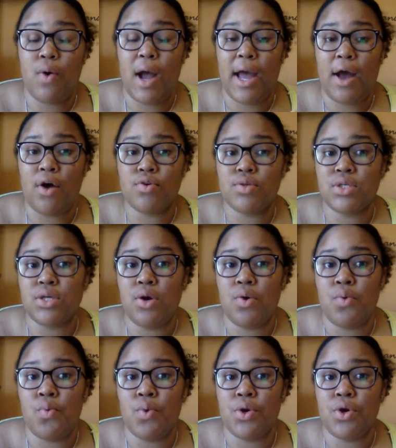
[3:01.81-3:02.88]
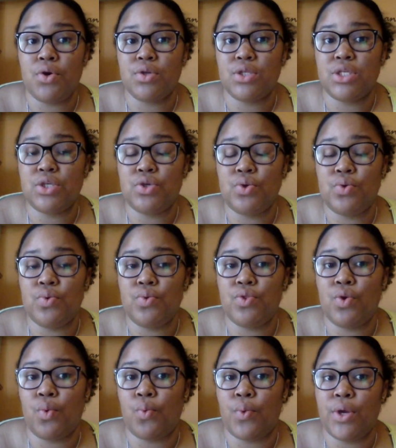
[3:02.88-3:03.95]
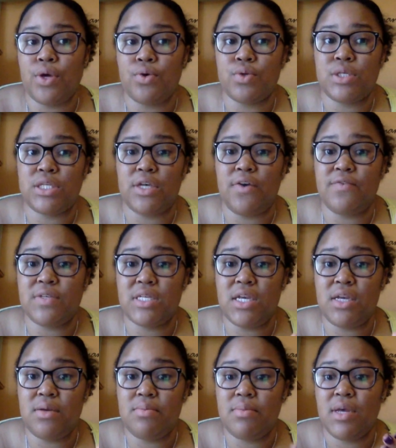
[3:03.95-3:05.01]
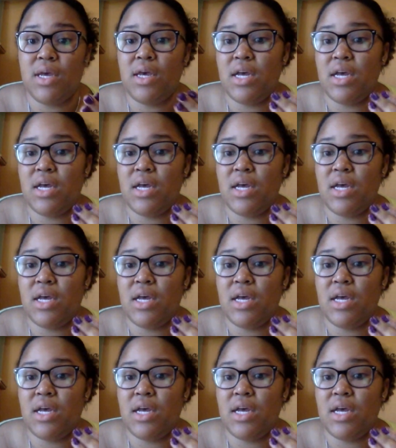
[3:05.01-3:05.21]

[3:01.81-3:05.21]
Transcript: I also went on to the Real Self Team.